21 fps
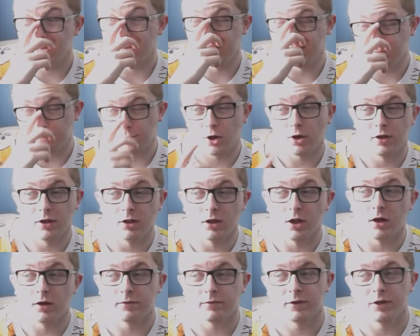It's probably a
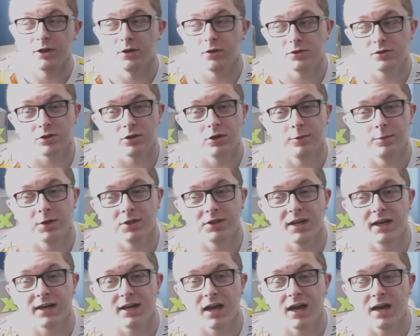long video, sorry about
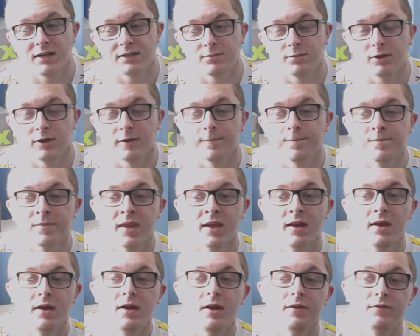that, guys, but
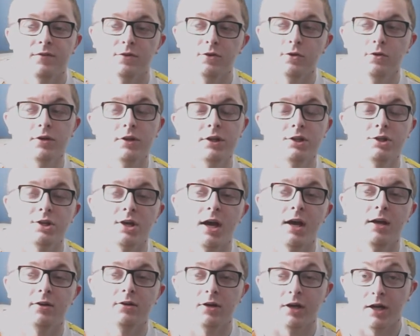if you're new to the
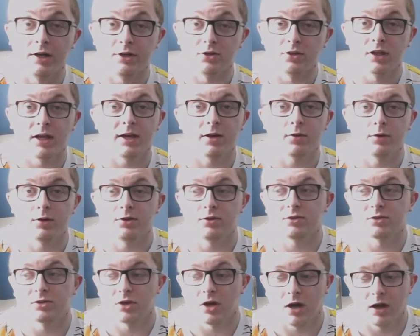channel and you like what you
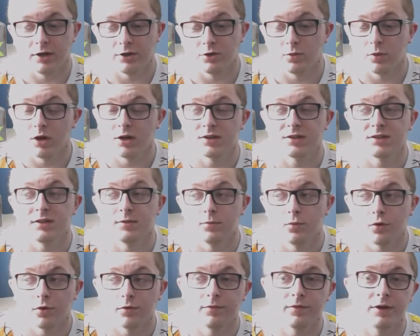saw and you want to see
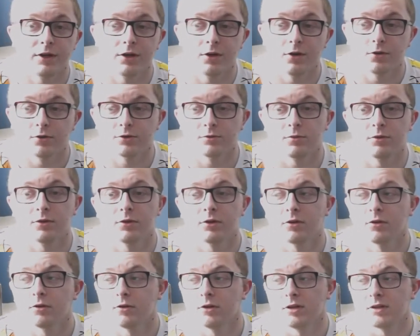more videos,
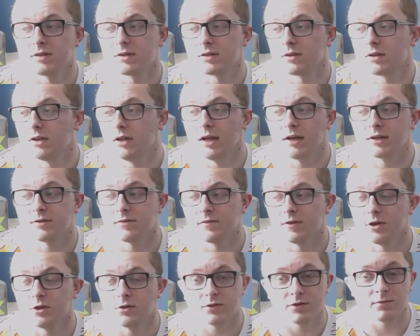whether it's collection
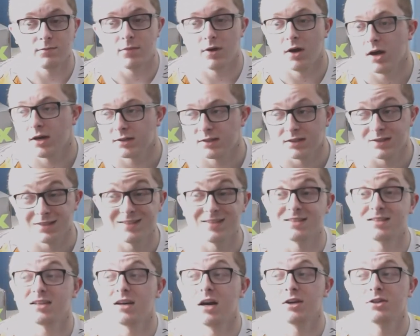videos, unboxings,
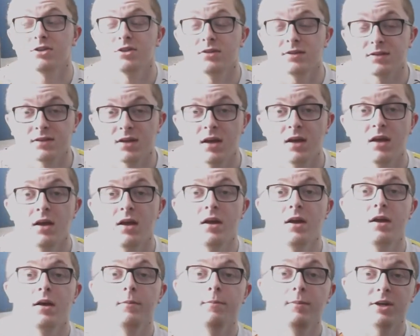discussions,
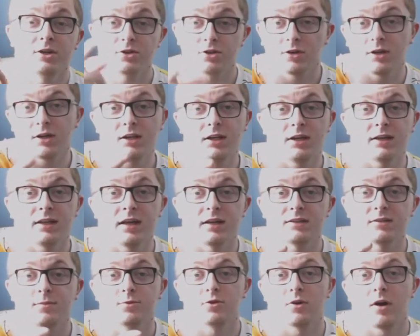make sure to click
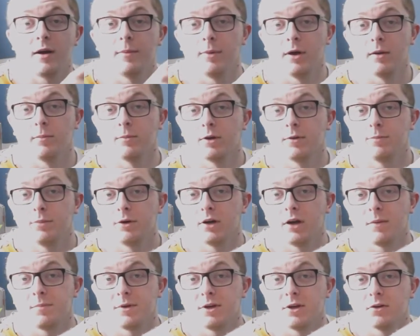that subscribe button. I'm going to put it
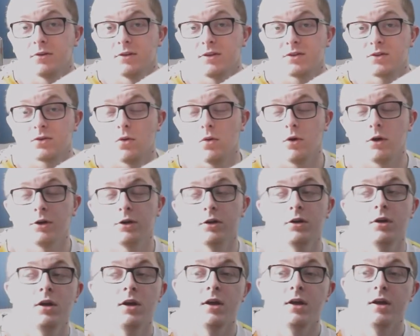up here in this corner.